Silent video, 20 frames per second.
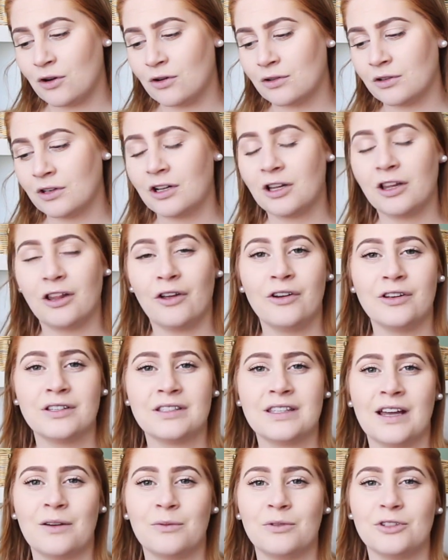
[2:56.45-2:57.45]
on
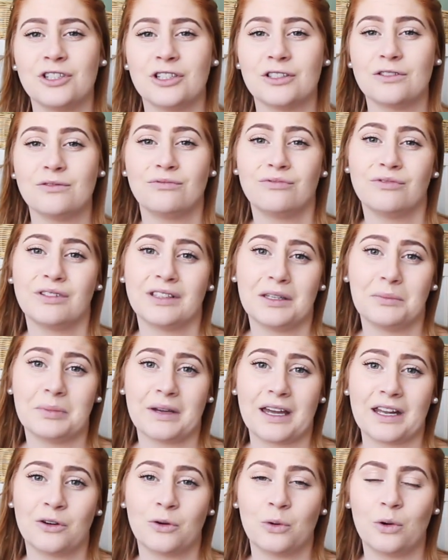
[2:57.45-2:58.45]
clothes that were just really
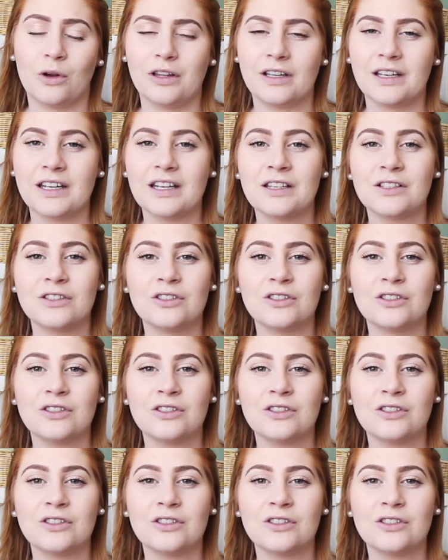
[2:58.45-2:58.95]
bad quality